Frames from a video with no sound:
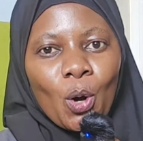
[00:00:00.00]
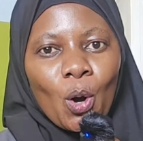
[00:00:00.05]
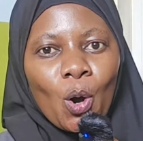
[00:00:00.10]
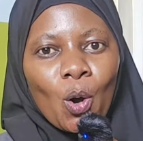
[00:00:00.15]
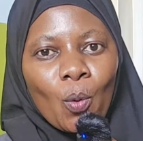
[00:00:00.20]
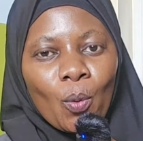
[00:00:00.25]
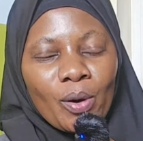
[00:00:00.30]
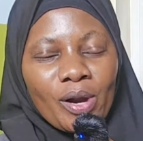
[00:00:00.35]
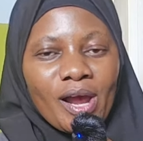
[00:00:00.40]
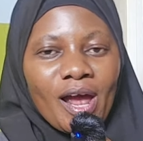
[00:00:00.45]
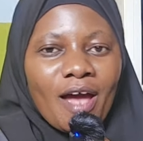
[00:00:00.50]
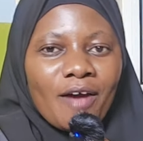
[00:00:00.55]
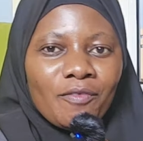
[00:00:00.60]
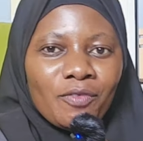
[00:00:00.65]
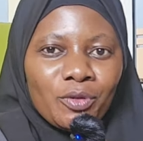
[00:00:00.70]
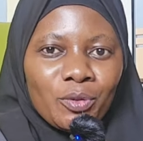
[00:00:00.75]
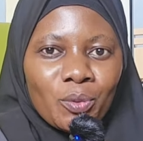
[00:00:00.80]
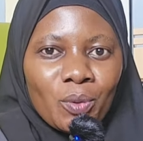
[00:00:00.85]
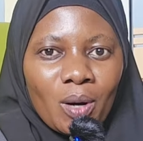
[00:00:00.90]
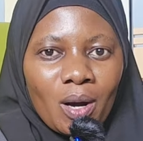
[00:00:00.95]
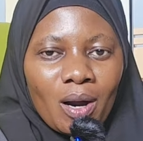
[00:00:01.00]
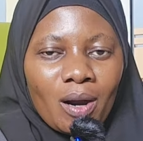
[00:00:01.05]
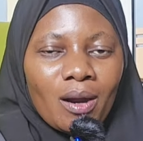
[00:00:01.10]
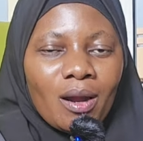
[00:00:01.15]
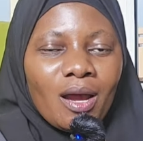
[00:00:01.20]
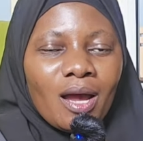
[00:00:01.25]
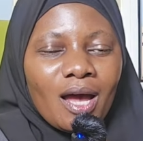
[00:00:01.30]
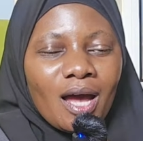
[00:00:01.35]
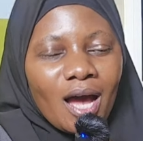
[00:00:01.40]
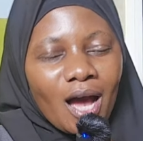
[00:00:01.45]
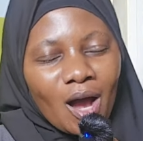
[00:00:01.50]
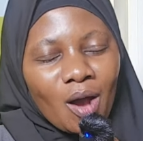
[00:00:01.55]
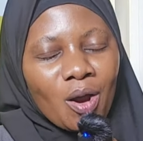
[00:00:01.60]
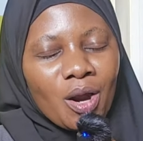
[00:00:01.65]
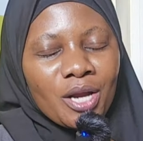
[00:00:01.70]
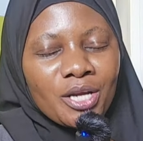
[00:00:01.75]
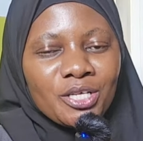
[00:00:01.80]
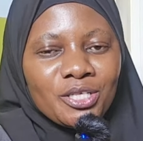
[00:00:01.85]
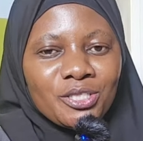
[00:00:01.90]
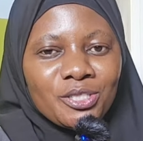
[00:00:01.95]
all wherever you are. How
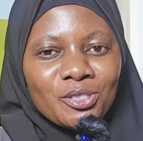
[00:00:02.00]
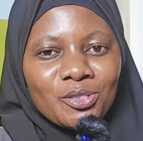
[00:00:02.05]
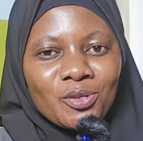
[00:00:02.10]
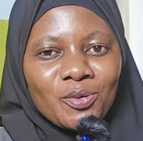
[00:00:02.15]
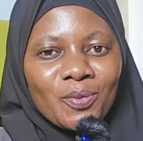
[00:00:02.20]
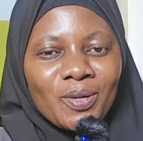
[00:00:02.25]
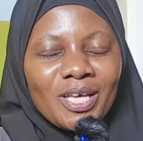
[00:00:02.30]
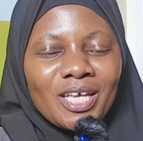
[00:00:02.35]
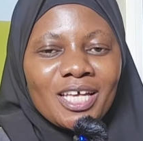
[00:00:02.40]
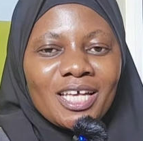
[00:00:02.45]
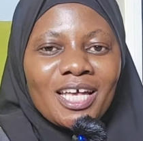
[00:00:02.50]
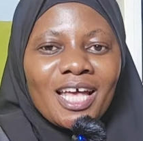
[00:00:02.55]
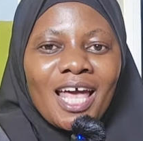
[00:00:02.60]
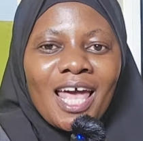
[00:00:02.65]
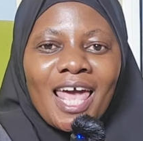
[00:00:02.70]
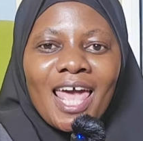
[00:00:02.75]
are you doing?